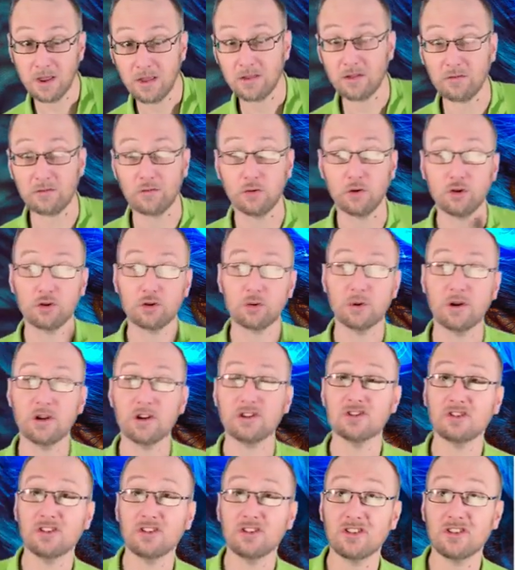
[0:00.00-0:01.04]
The first
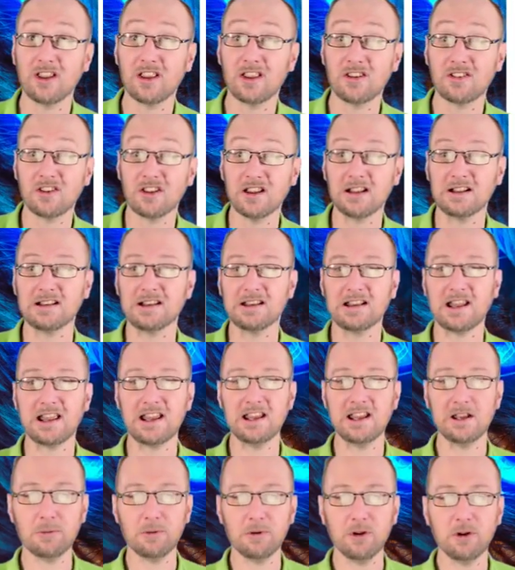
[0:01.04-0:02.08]
question says
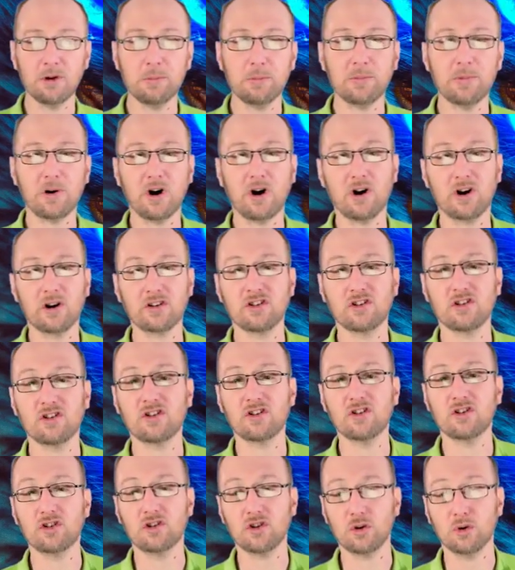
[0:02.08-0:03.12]
label
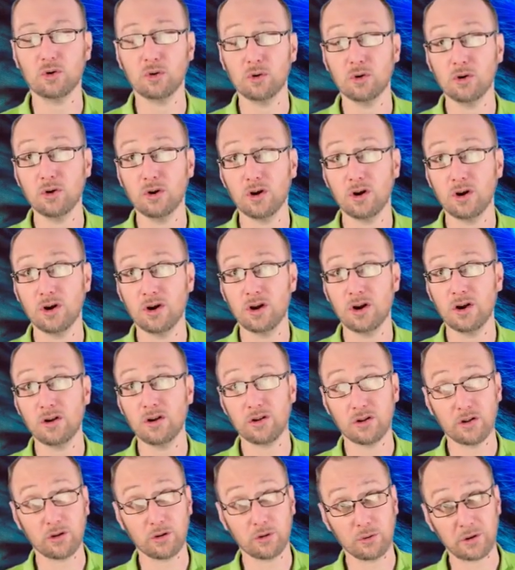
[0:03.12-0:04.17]
parts 2,
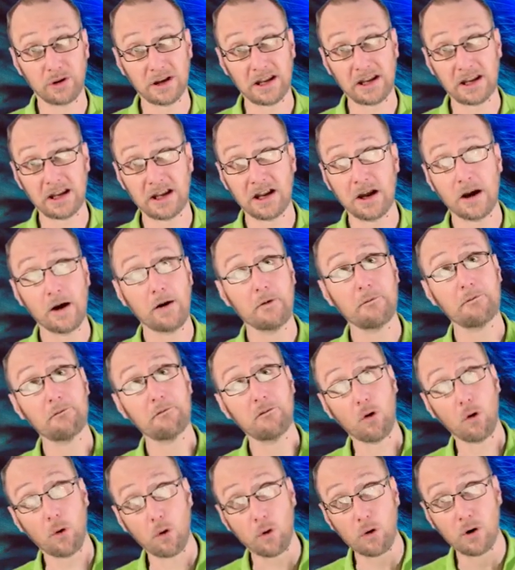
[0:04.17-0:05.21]
3,
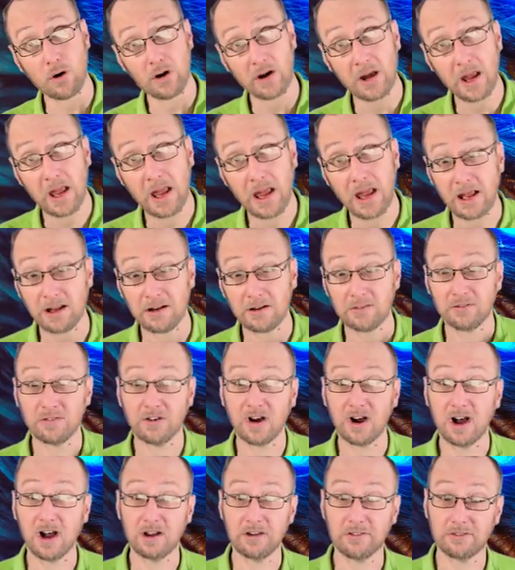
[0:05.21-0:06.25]
4, and
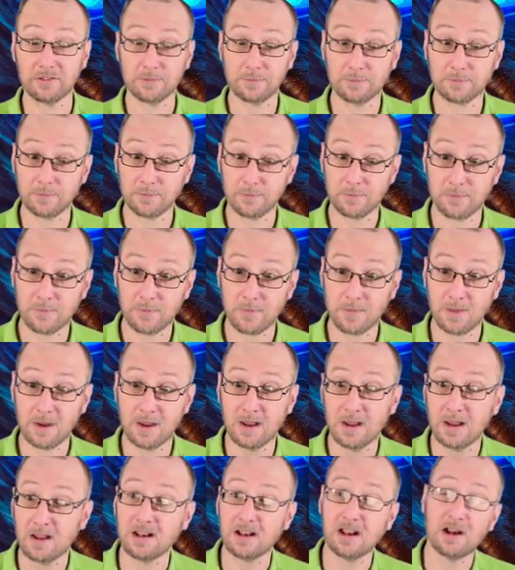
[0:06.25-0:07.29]
5.
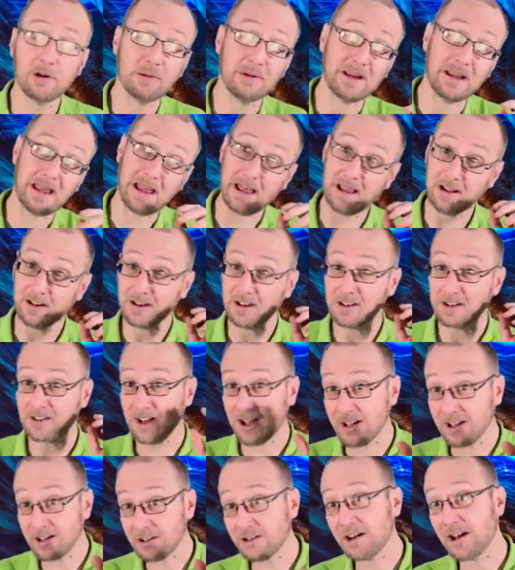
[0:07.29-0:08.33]
Now we had a
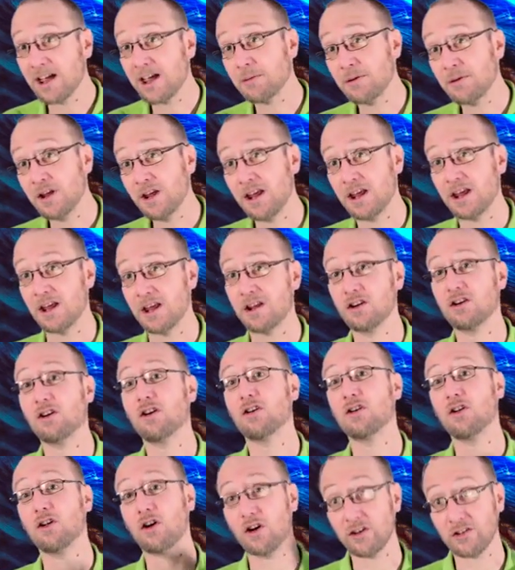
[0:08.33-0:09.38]
diagram in our
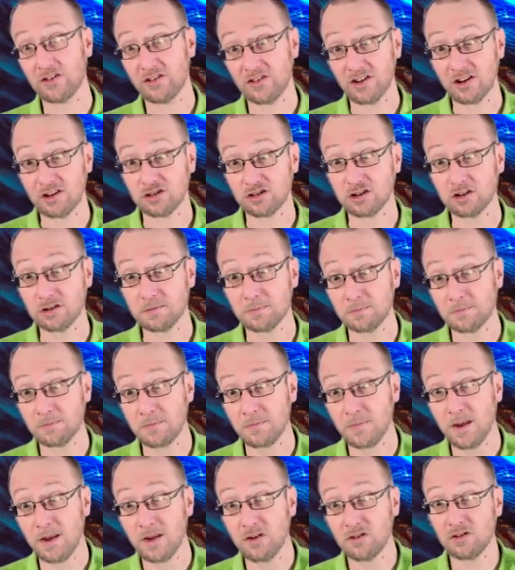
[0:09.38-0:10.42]
last session,
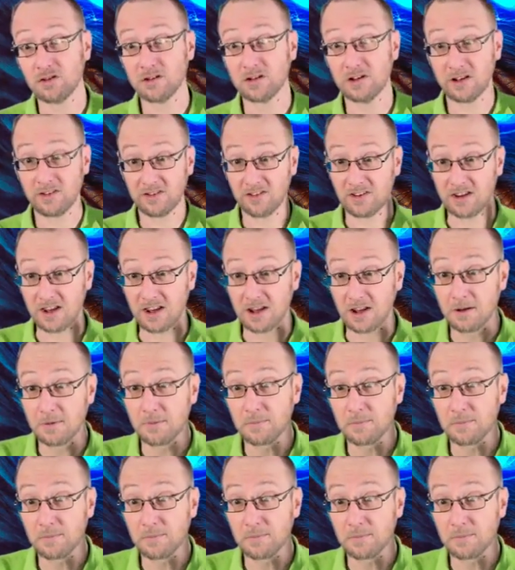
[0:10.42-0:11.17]
so let's see.